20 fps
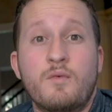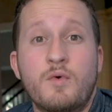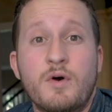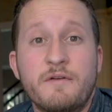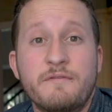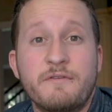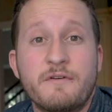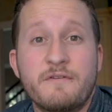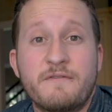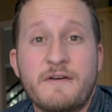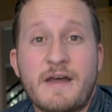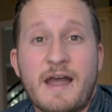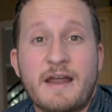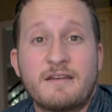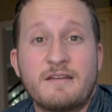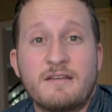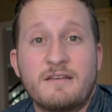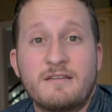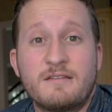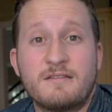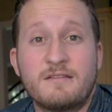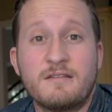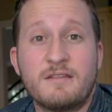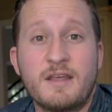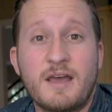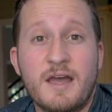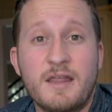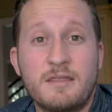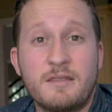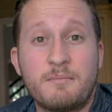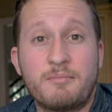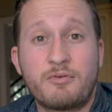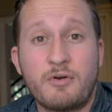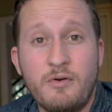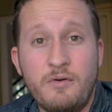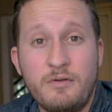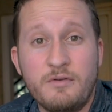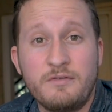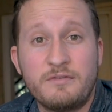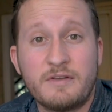One fun fact is that the
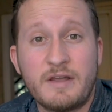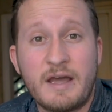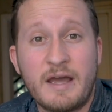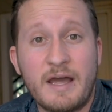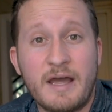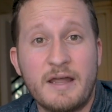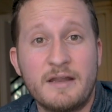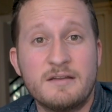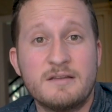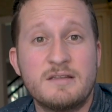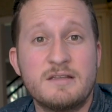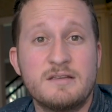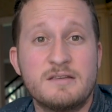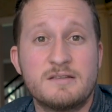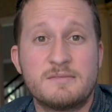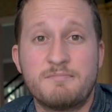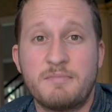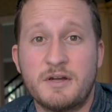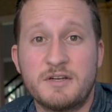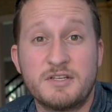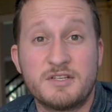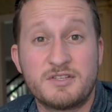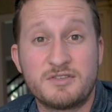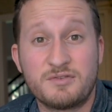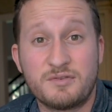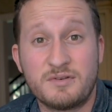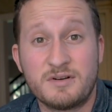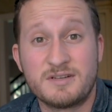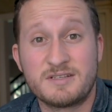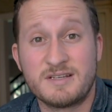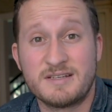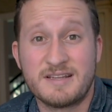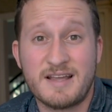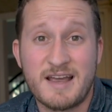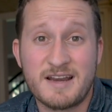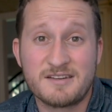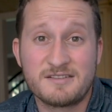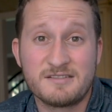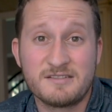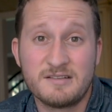produce at these budget stores is
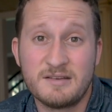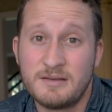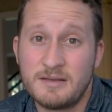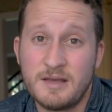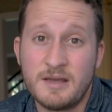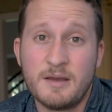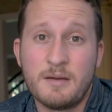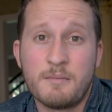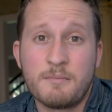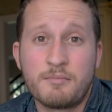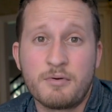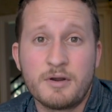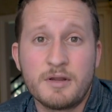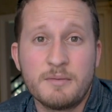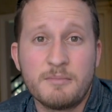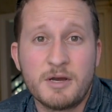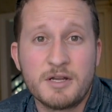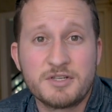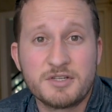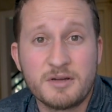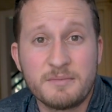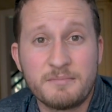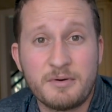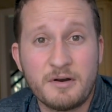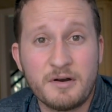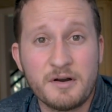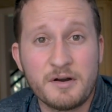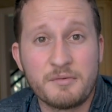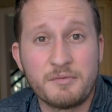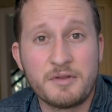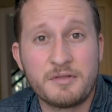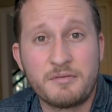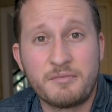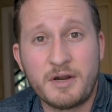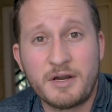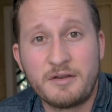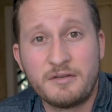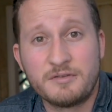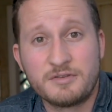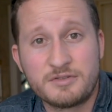actually pretty much on par with the
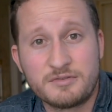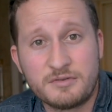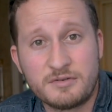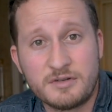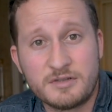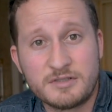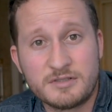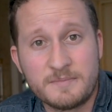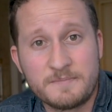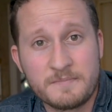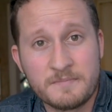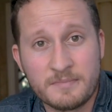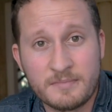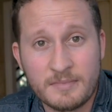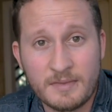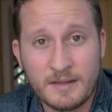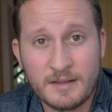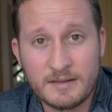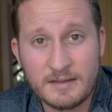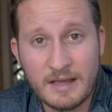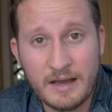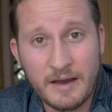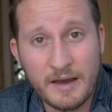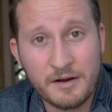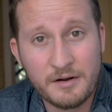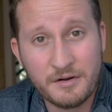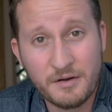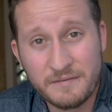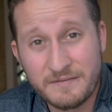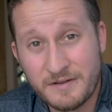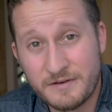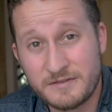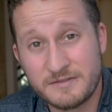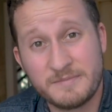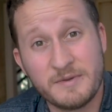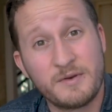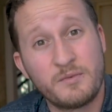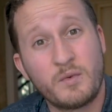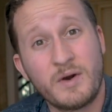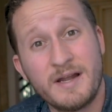regular stores. Now, I don't know if there's
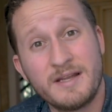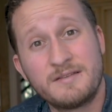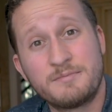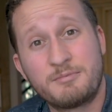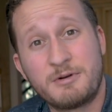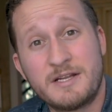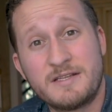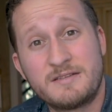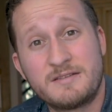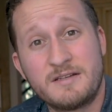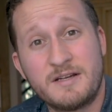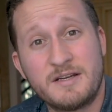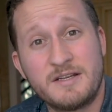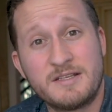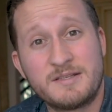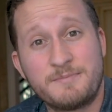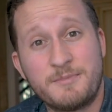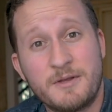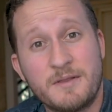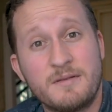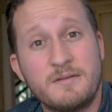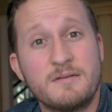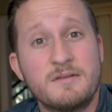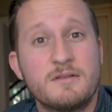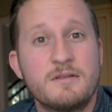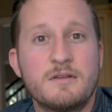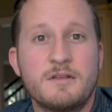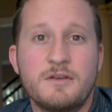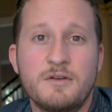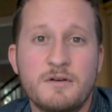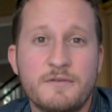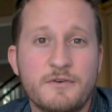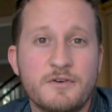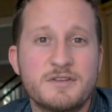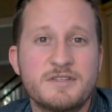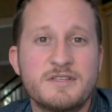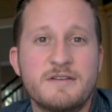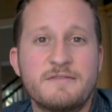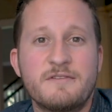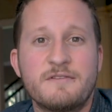been widespread studies, but the
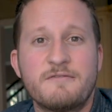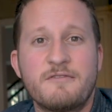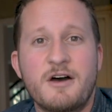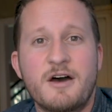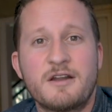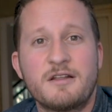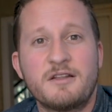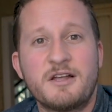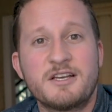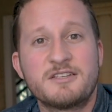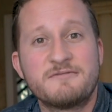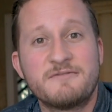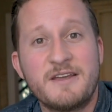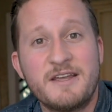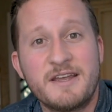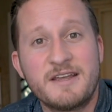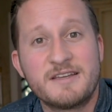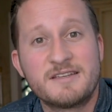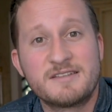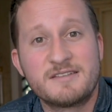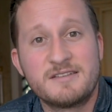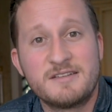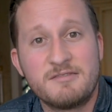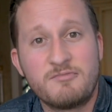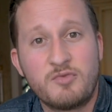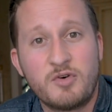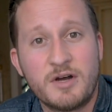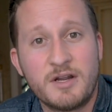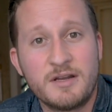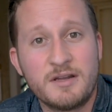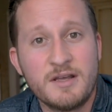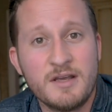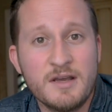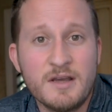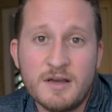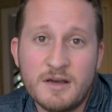University of Nevada, Las Vegas did one